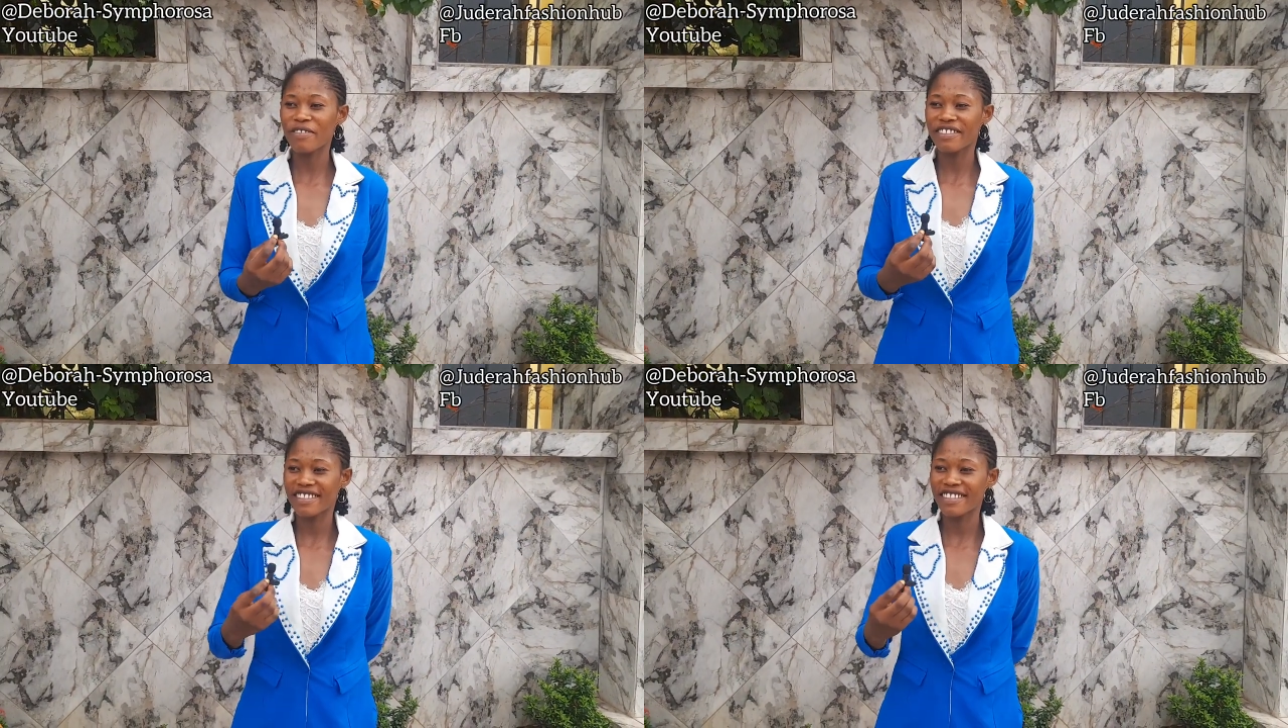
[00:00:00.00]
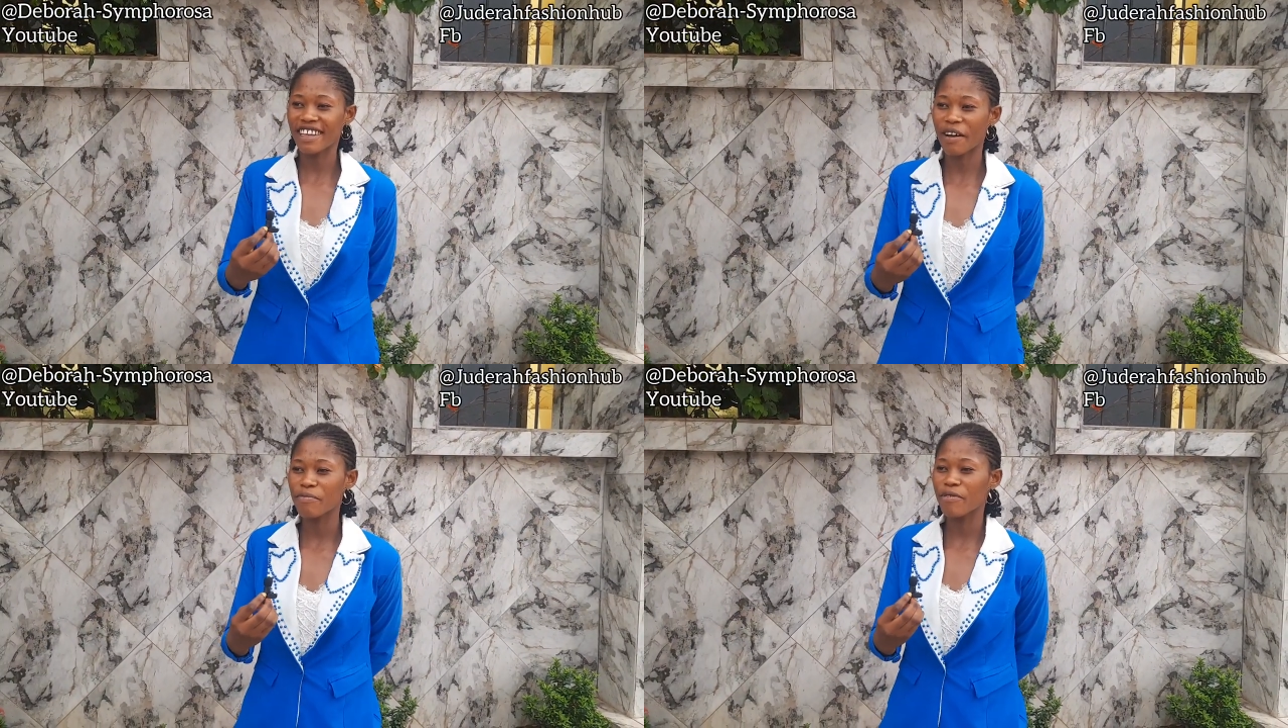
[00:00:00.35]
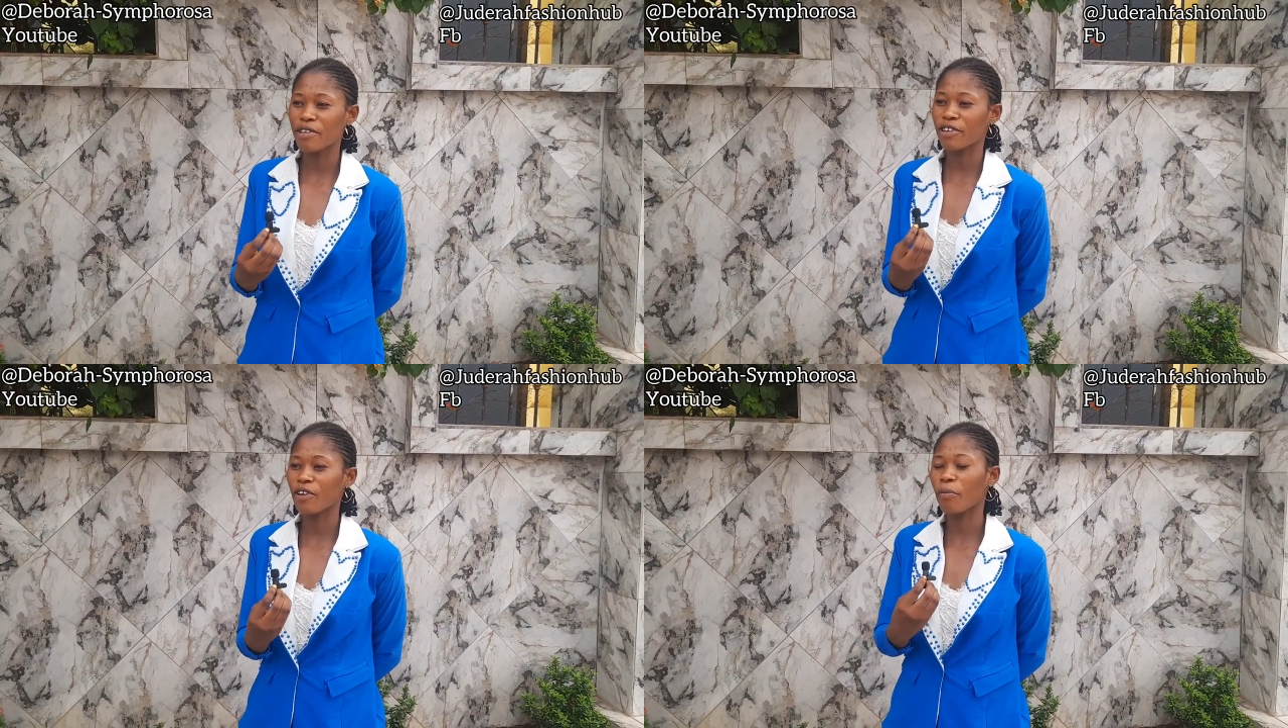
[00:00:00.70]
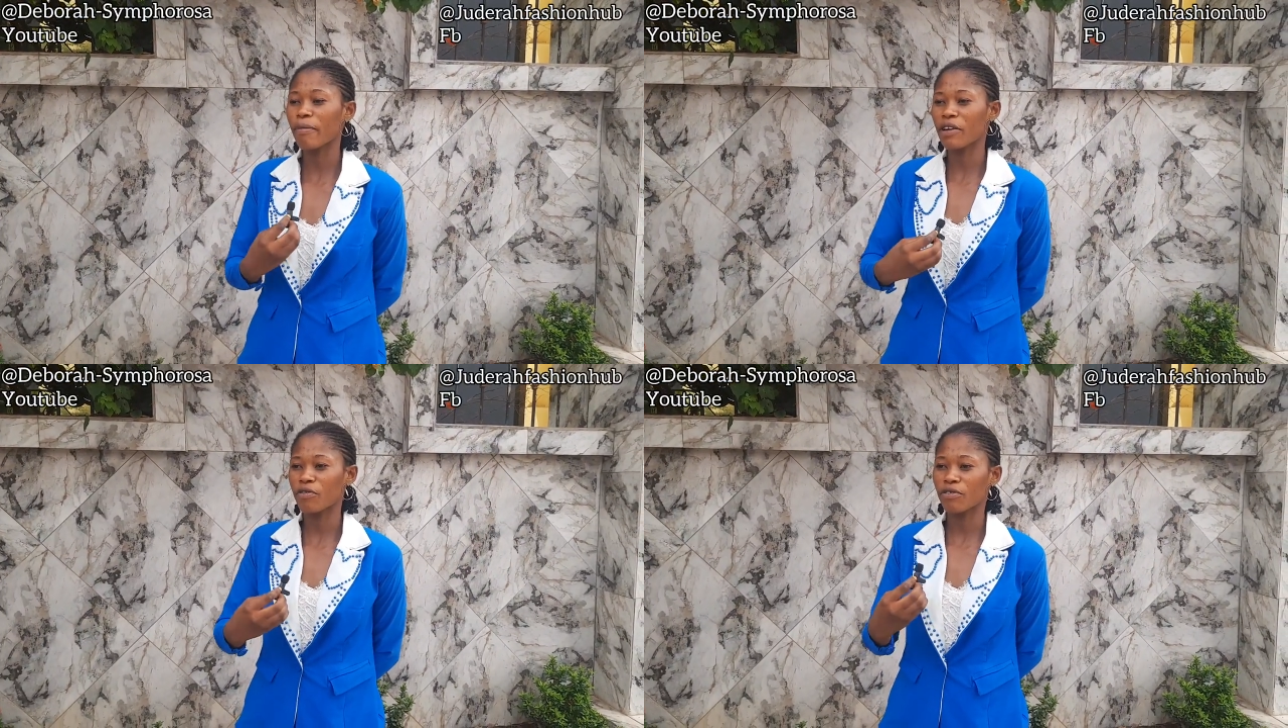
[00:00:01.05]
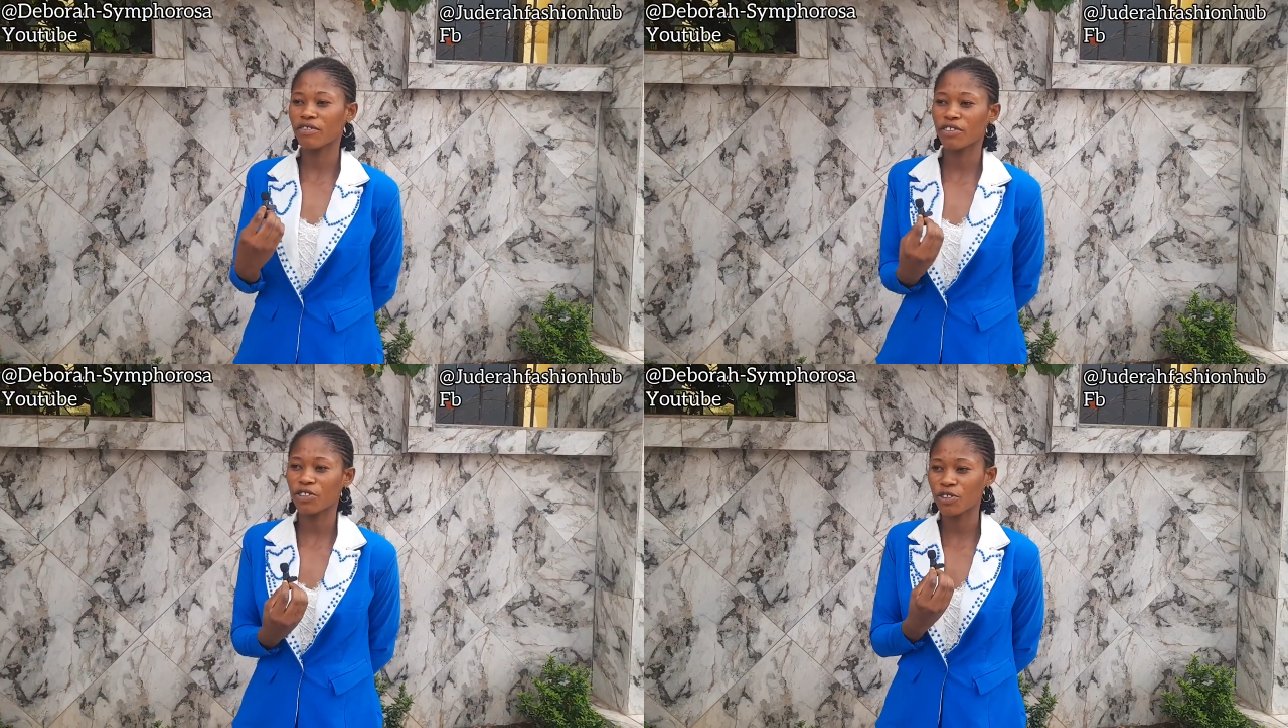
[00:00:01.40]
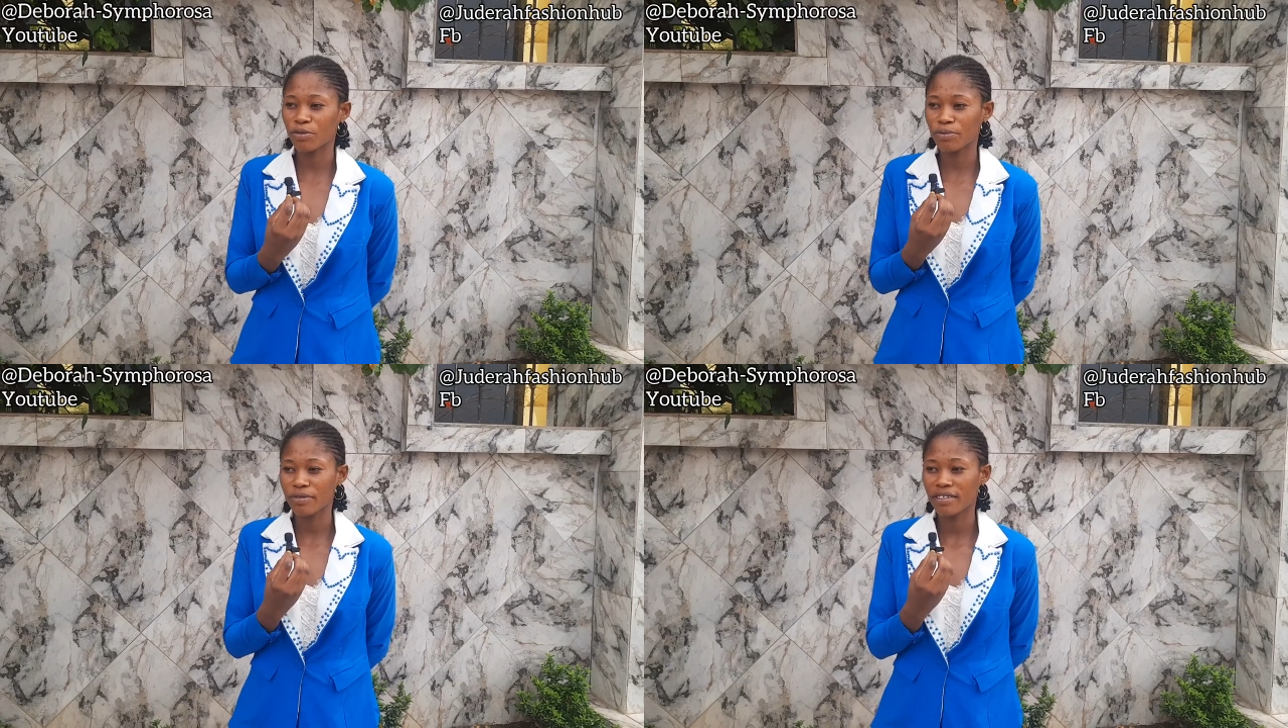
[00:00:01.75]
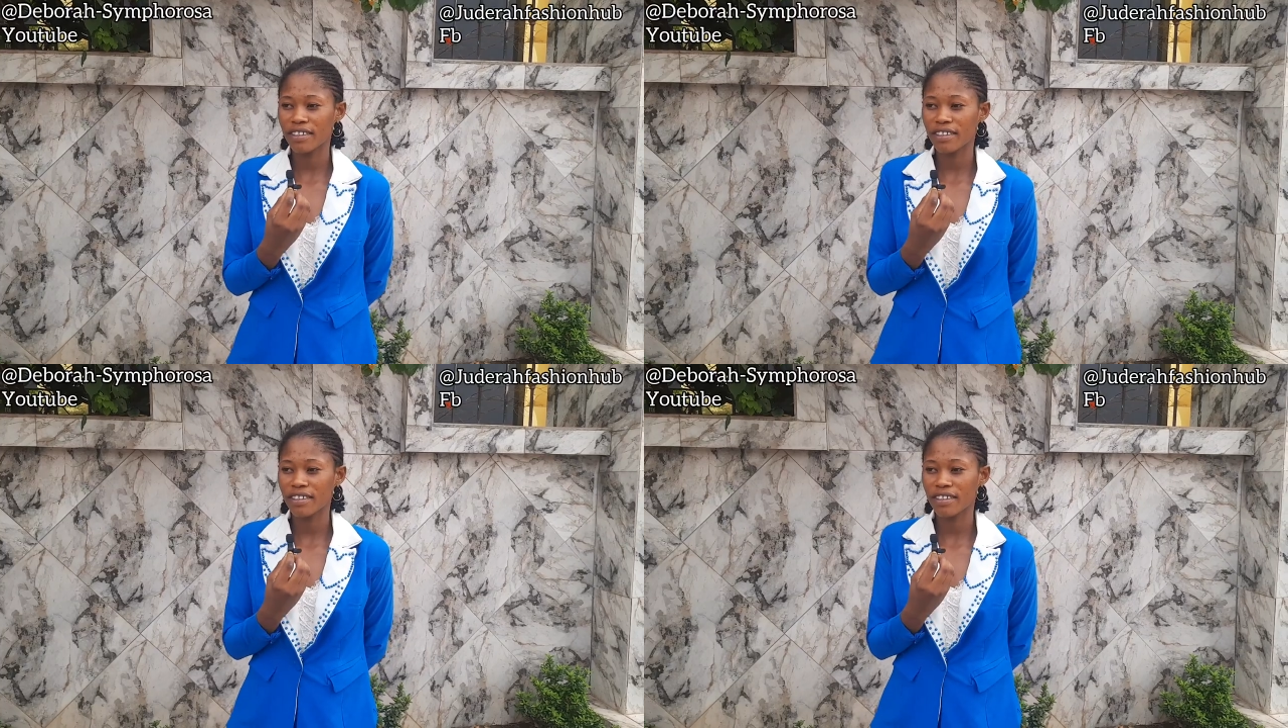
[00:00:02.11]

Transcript: we stay and be on my own shop.